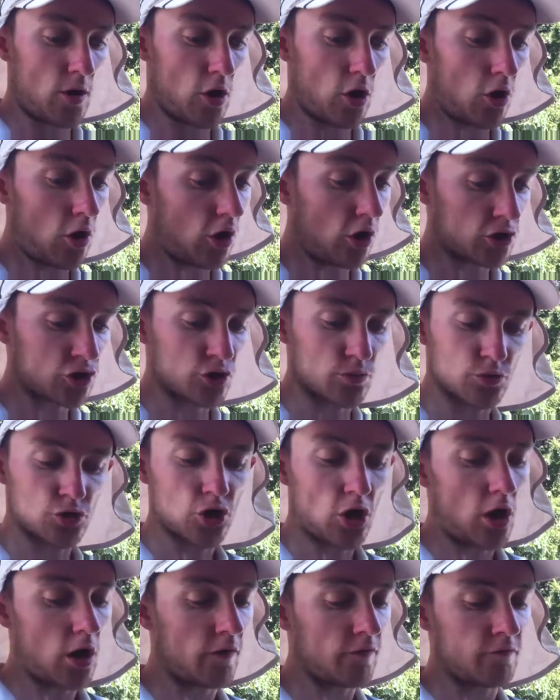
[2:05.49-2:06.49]
or some
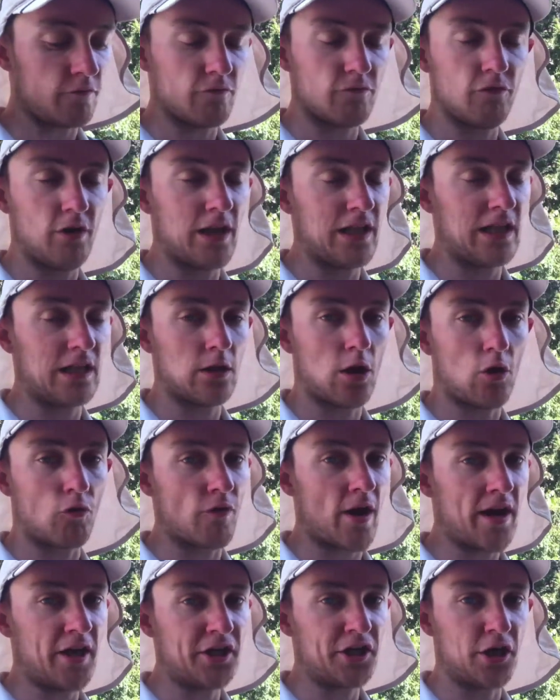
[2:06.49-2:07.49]
sort of really low
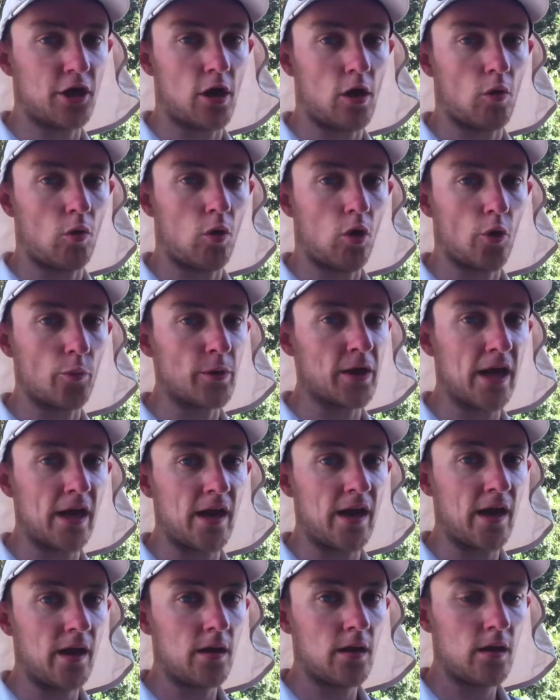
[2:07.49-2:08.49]
ratio hub
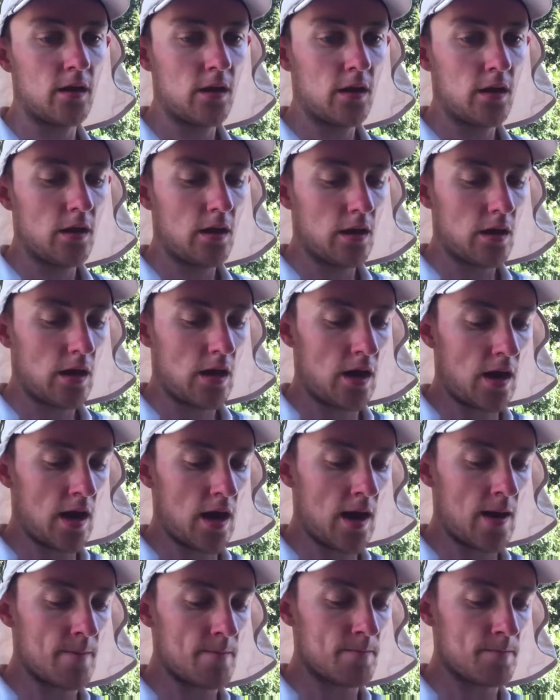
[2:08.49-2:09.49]
gear
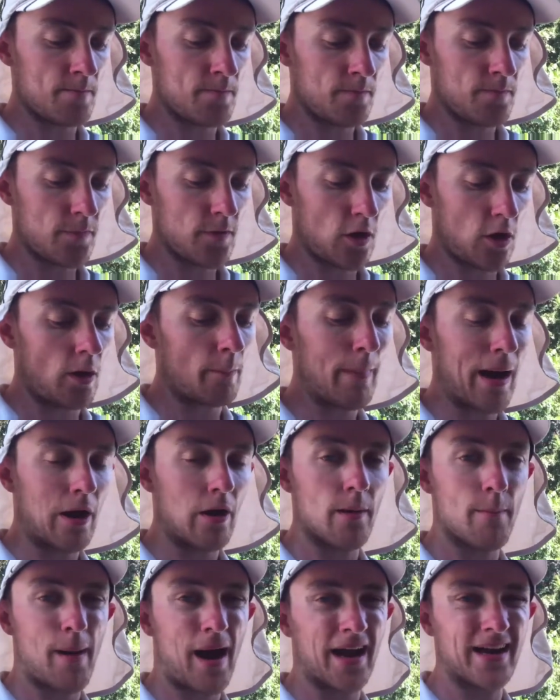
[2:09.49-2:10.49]
or
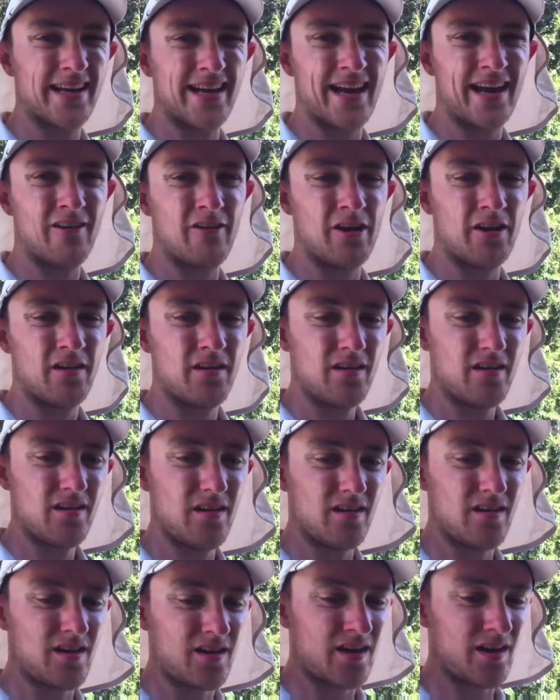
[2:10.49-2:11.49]
mountain bike gearing,
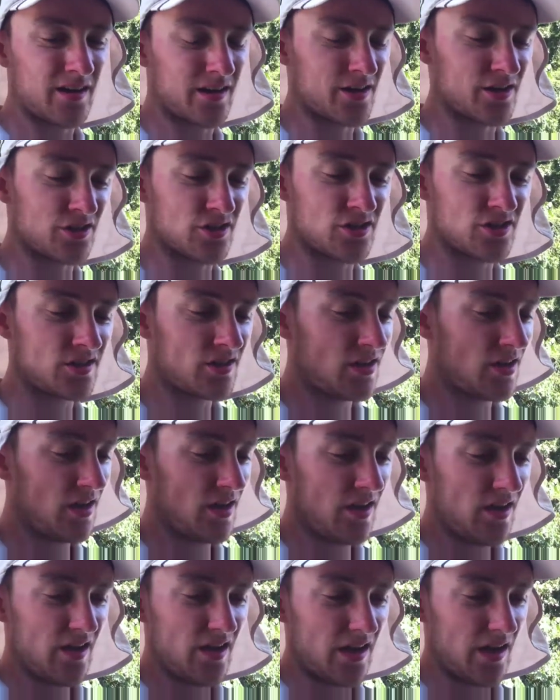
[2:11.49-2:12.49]
because
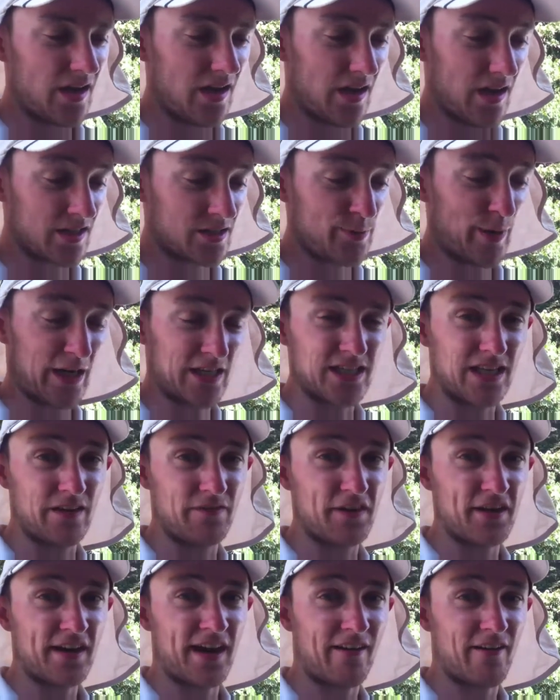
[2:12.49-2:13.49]
especially
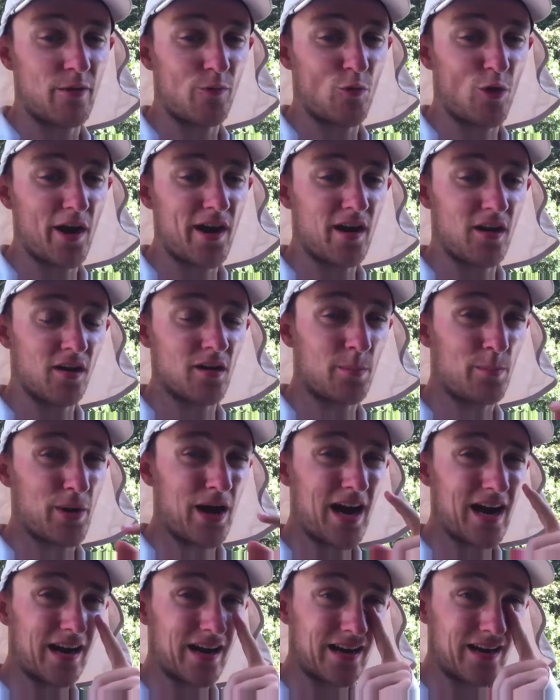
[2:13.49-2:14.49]
if you're carrying weight on the
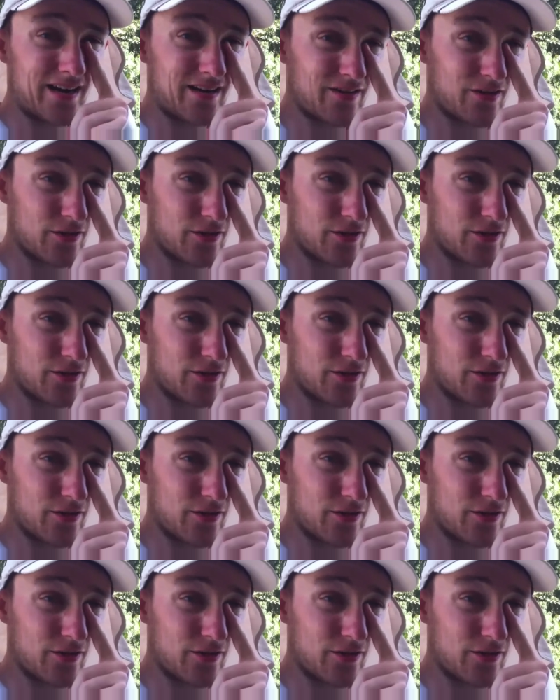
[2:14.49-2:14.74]
back,